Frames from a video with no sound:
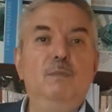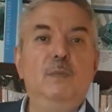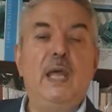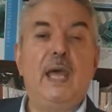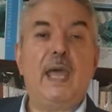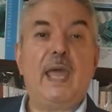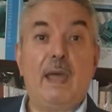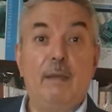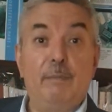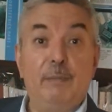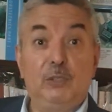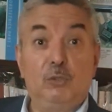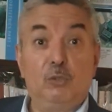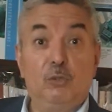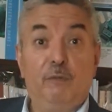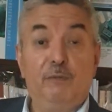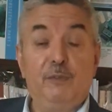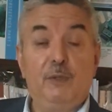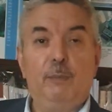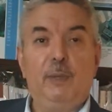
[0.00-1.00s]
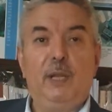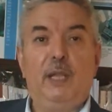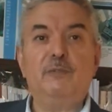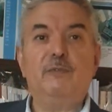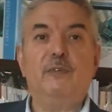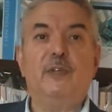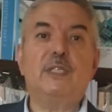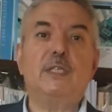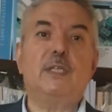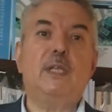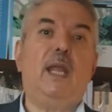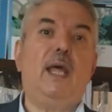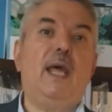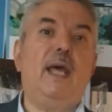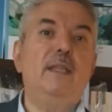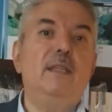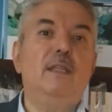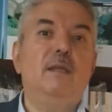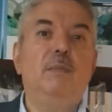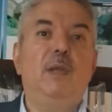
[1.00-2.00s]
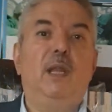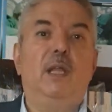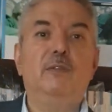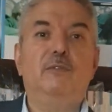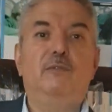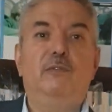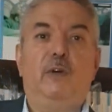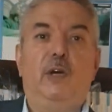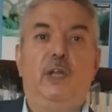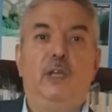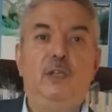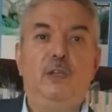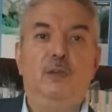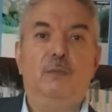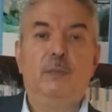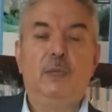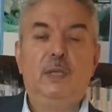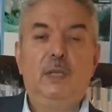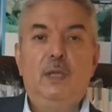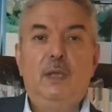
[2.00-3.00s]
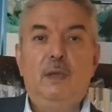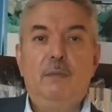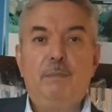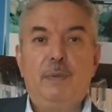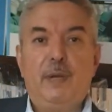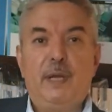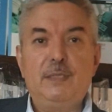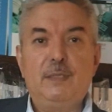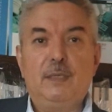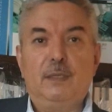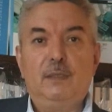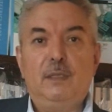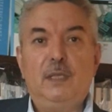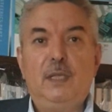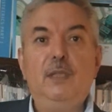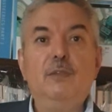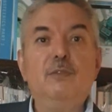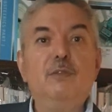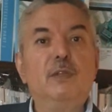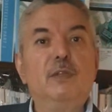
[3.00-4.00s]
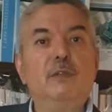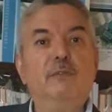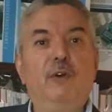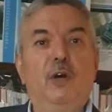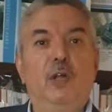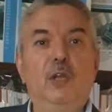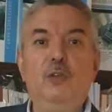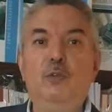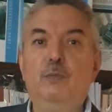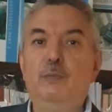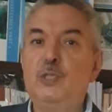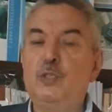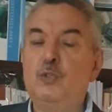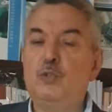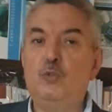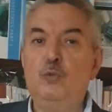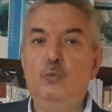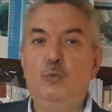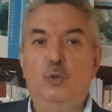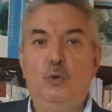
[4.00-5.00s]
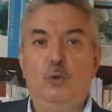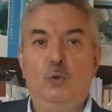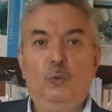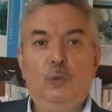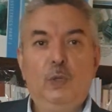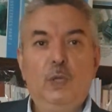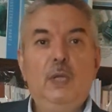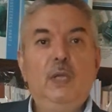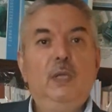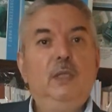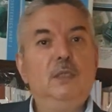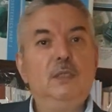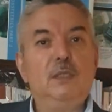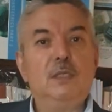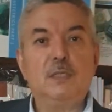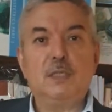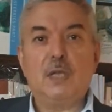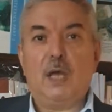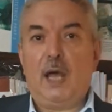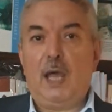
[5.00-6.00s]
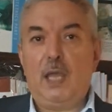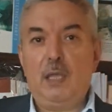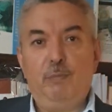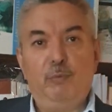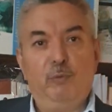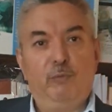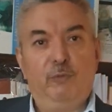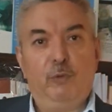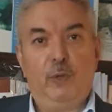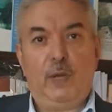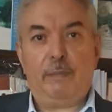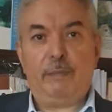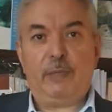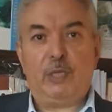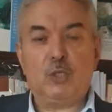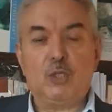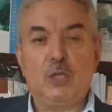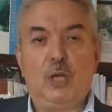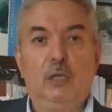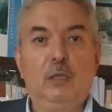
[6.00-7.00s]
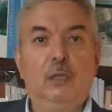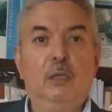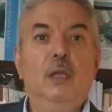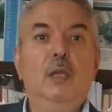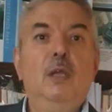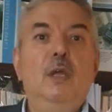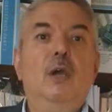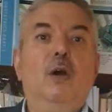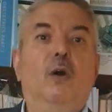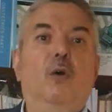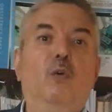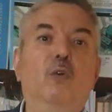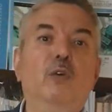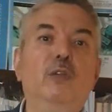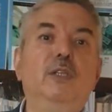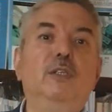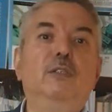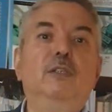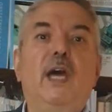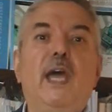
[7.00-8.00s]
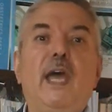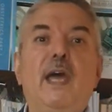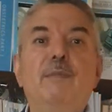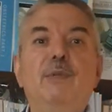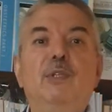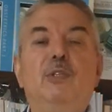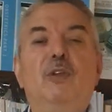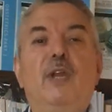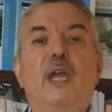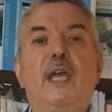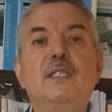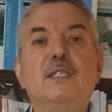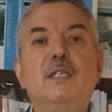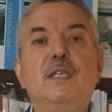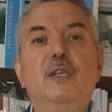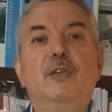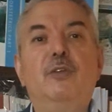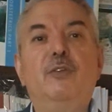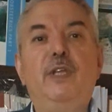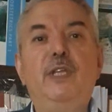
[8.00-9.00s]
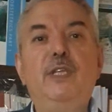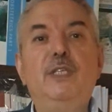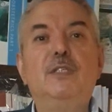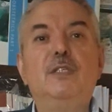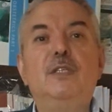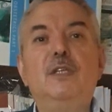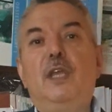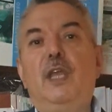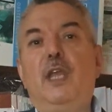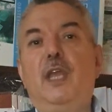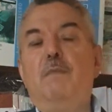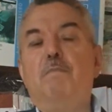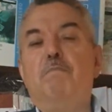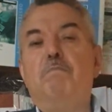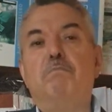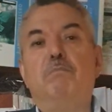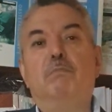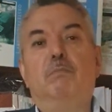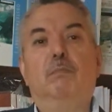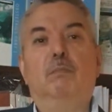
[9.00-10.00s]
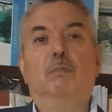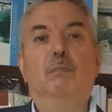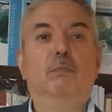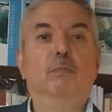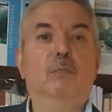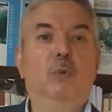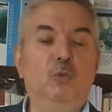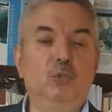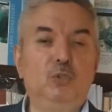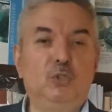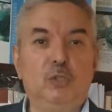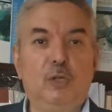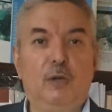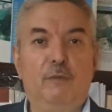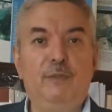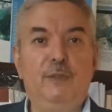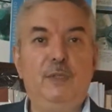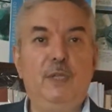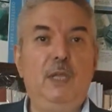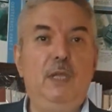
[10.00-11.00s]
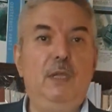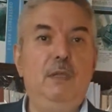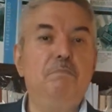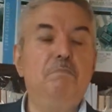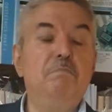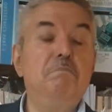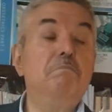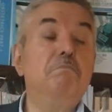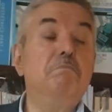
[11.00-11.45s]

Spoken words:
diameter of the blood vessel and the blood volume present. Either the volume is too low, this is a hypovolemic shock, or the diameter has increased in most of the